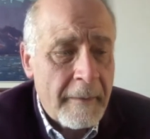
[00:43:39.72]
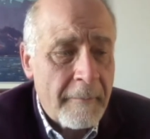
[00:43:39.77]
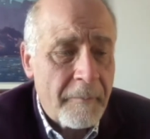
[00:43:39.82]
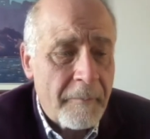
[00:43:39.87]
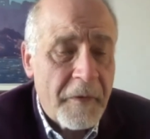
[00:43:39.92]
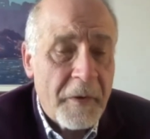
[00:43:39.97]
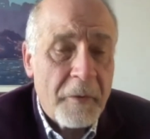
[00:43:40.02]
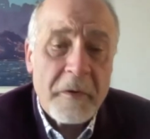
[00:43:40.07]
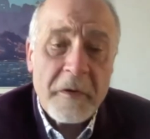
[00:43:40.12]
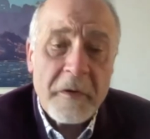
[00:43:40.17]

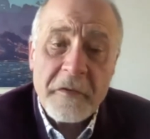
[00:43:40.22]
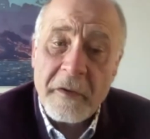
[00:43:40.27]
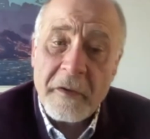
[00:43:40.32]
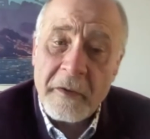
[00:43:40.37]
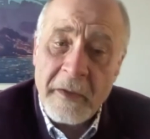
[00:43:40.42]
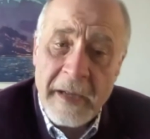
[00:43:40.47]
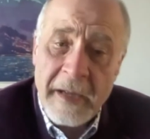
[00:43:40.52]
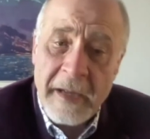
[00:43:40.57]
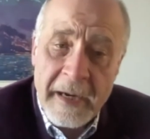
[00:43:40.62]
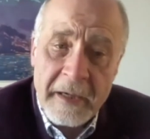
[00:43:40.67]
There was a
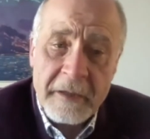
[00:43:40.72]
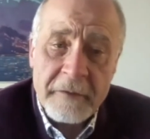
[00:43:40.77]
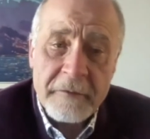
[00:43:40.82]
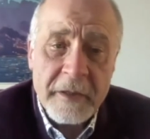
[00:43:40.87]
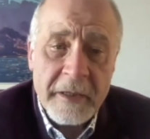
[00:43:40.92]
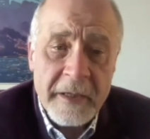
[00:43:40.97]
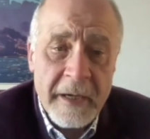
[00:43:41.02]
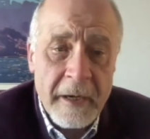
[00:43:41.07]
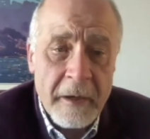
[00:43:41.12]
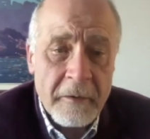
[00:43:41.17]
lack of
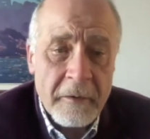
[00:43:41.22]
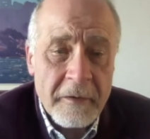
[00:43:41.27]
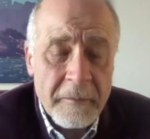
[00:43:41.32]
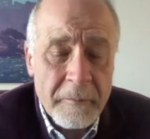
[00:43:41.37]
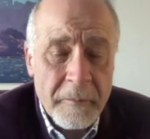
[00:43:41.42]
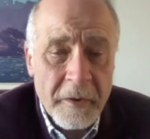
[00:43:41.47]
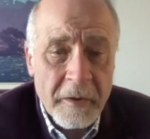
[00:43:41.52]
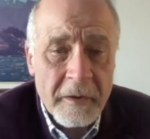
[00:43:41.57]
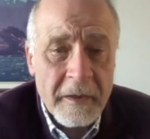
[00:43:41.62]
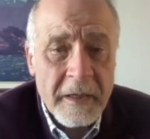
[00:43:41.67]

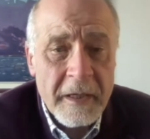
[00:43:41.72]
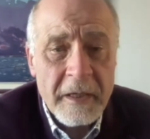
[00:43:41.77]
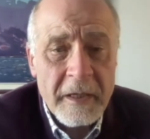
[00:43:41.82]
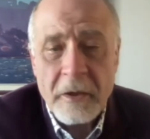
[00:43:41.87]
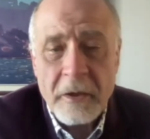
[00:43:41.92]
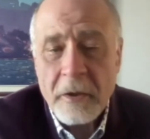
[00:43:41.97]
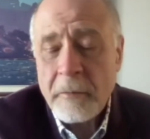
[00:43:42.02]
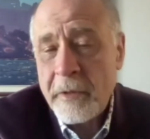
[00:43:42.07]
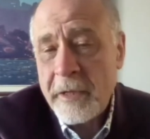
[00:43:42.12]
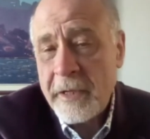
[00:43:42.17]
accountability.
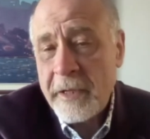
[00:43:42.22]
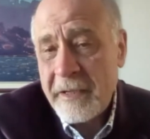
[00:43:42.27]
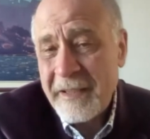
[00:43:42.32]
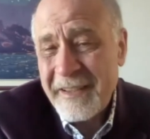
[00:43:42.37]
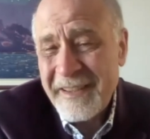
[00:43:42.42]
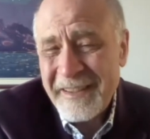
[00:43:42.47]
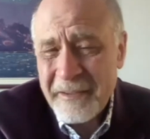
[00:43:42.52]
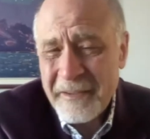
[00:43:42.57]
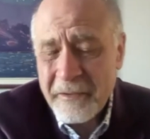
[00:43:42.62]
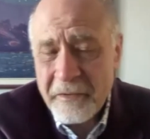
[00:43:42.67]
Nobody could
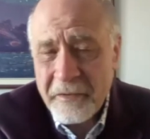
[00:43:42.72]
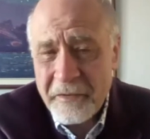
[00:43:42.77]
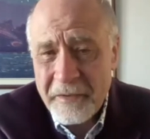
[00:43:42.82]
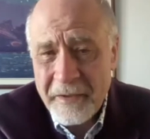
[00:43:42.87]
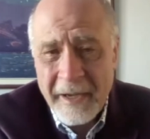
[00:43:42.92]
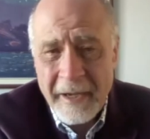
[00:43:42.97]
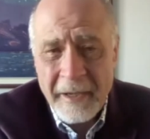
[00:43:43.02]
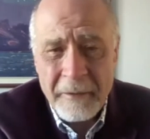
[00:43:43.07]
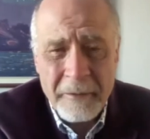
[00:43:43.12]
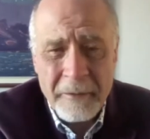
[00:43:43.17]

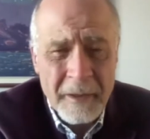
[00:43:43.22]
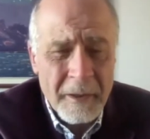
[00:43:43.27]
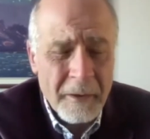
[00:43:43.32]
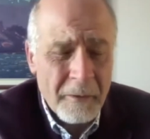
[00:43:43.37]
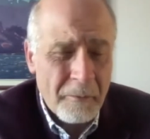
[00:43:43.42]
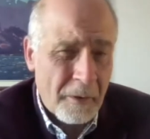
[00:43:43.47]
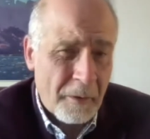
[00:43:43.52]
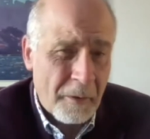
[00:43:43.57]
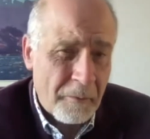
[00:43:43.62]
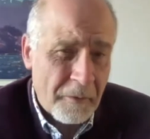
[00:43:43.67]
understand
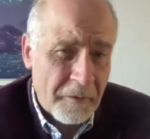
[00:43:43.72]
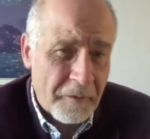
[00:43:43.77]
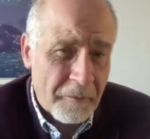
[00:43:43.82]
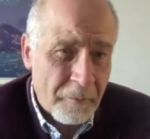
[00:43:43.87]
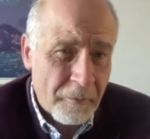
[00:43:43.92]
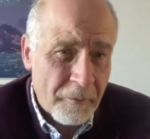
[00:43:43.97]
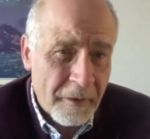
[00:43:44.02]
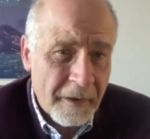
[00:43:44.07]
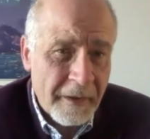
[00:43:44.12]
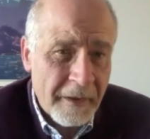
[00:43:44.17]
what was
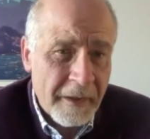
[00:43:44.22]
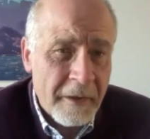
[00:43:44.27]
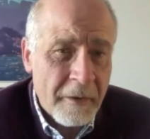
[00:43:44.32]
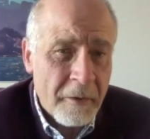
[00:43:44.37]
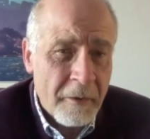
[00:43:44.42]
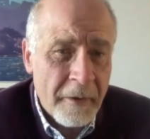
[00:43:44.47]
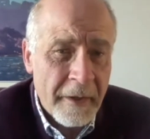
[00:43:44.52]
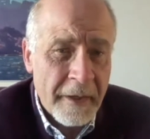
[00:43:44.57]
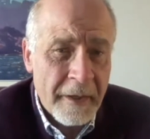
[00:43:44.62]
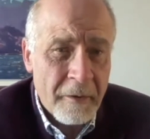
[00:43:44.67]
really
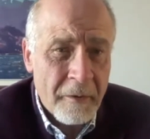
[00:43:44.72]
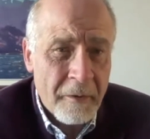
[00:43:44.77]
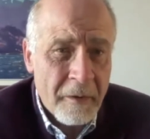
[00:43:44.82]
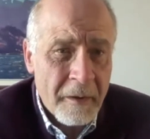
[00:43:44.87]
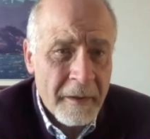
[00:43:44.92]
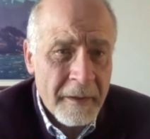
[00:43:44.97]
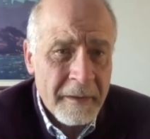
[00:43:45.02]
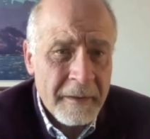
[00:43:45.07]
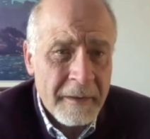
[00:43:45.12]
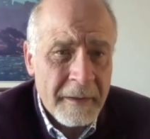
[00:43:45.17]
going
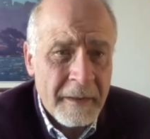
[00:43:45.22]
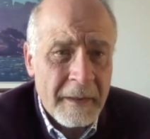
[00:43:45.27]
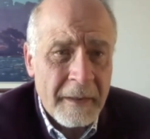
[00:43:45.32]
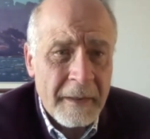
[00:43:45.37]
on.